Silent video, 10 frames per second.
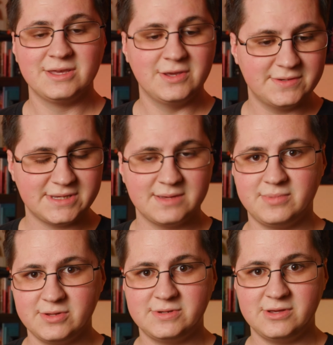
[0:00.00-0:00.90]
Using
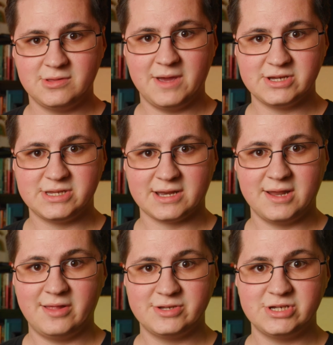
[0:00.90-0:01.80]
Bluetooth mesh
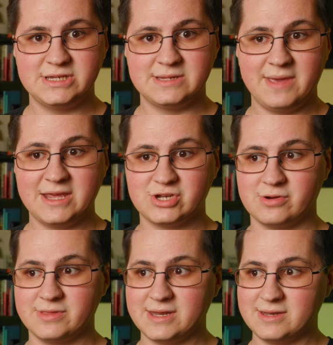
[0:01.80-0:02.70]
technology to make
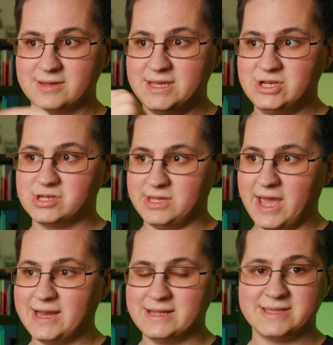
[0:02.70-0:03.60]
sure that each
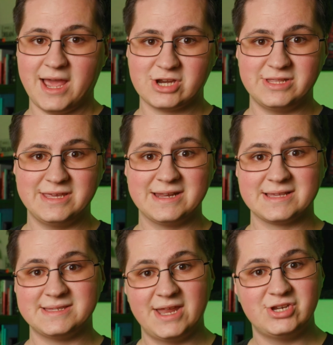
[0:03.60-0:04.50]
light is actually an
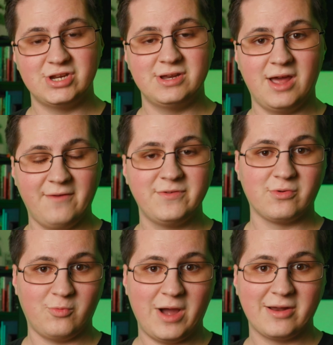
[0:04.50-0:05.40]
extension of
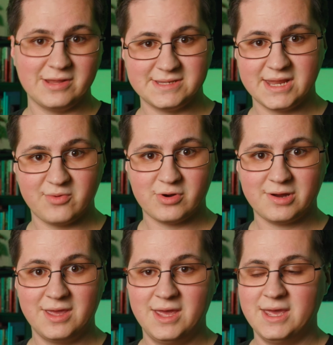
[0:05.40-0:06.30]
your wireless network,